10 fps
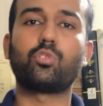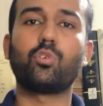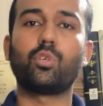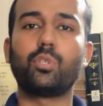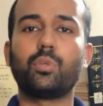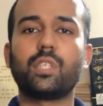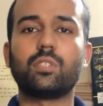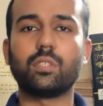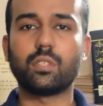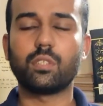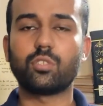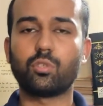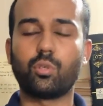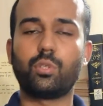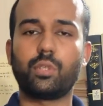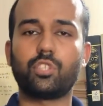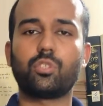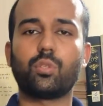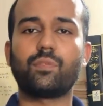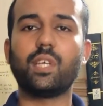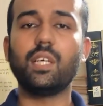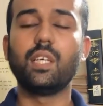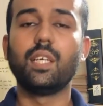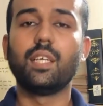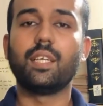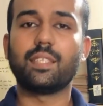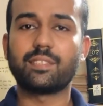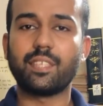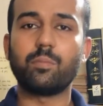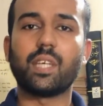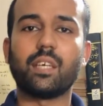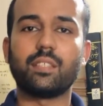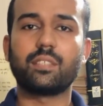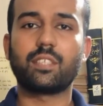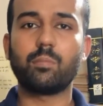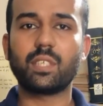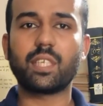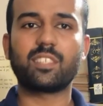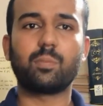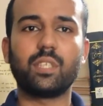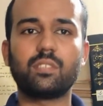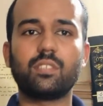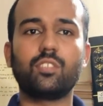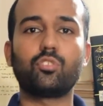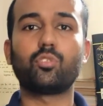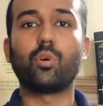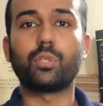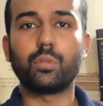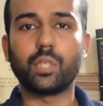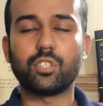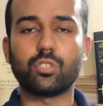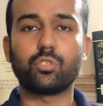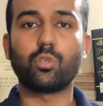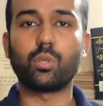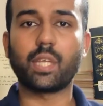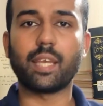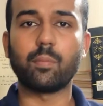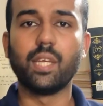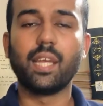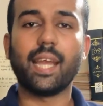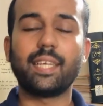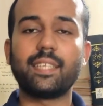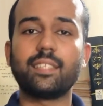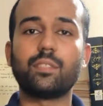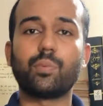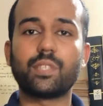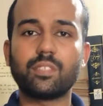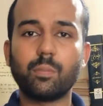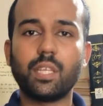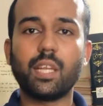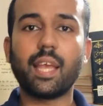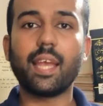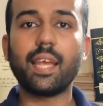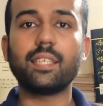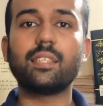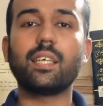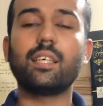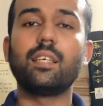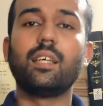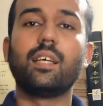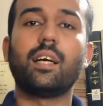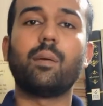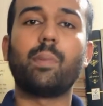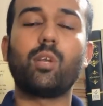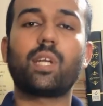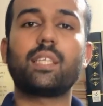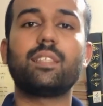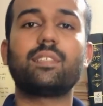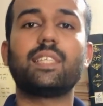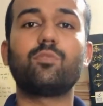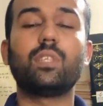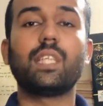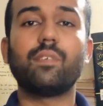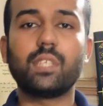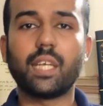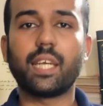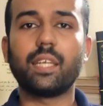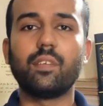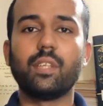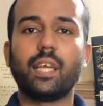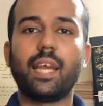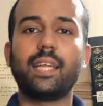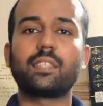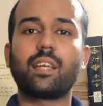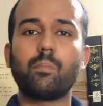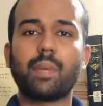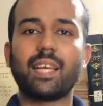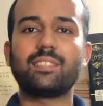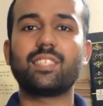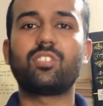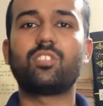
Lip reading: short duration of the ischemia. Ischemic experiences is short duration, short time, and it is reversible, and the myocardial cells will never die and come as the